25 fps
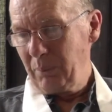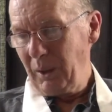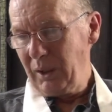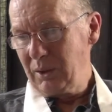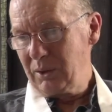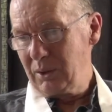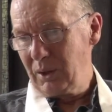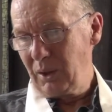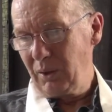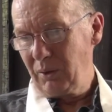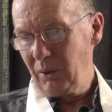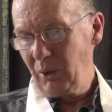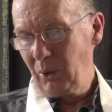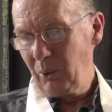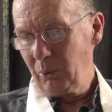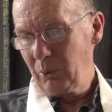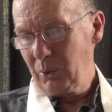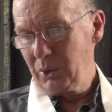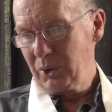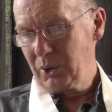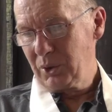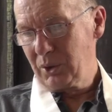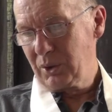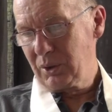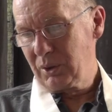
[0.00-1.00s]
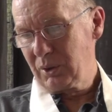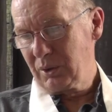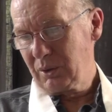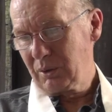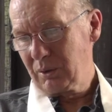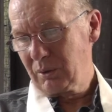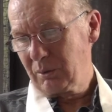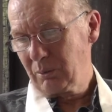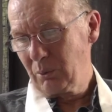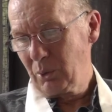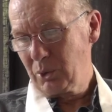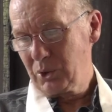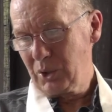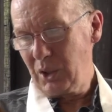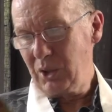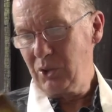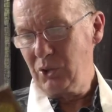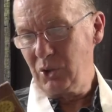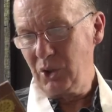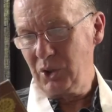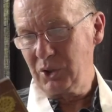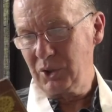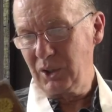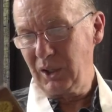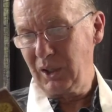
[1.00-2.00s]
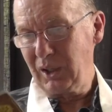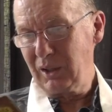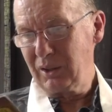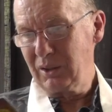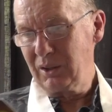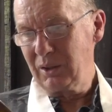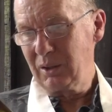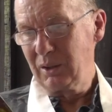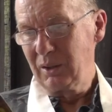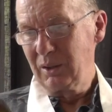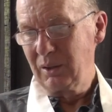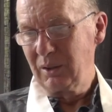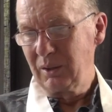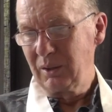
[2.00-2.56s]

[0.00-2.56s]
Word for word: Bhante thought was, was interesting in,